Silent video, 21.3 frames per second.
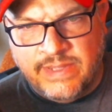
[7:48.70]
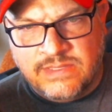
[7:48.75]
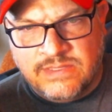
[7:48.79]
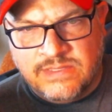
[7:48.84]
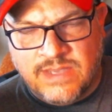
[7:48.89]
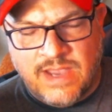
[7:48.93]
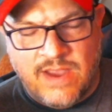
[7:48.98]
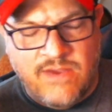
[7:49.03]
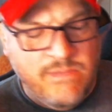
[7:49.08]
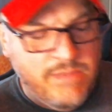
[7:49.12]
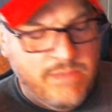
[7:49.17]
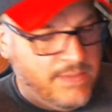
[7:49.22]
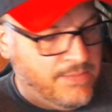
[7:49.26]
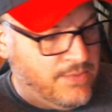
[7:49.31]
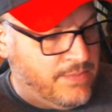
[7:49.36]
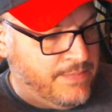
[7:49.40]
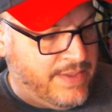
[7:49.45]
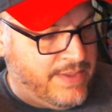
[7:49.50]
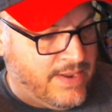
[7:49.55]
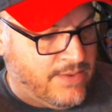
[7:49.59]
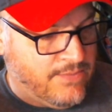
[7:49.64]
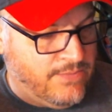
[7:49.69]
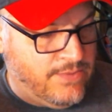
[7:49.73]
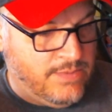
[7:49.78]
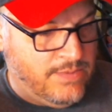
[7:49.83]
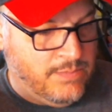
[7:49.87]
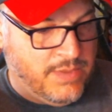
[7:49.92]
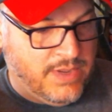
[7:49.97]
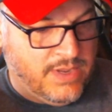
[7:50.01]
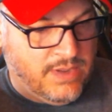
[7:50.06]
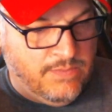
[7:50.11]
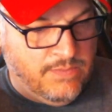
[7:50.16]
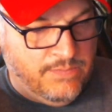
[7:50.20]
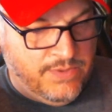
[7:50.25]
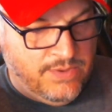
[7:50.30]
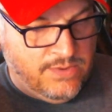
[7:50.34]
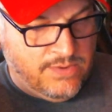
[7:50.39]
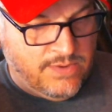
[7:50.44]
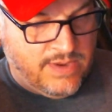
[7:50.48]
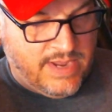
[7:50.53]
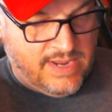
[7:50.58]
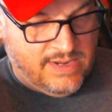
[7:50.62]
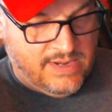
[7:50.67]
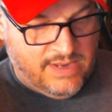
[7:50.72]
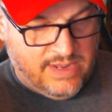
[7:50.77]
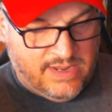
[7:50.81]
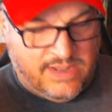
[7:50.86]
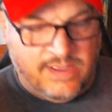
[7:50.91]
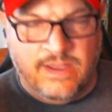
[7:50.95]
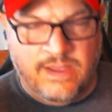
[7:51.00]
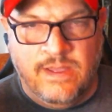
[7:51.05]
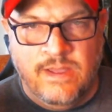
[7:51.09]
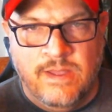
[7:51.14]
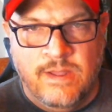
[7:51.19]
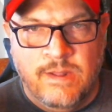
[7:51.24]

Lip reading: I remember back when my computer had like a